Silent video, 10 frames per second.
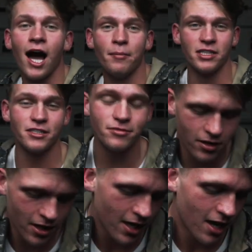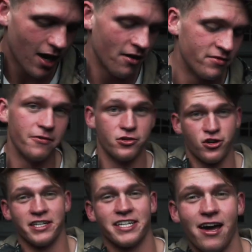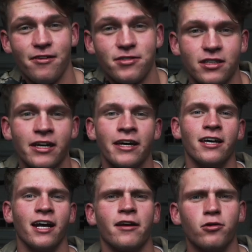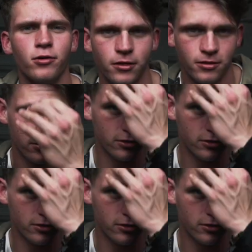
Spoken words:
I believe. I've never trained calves, and I never will.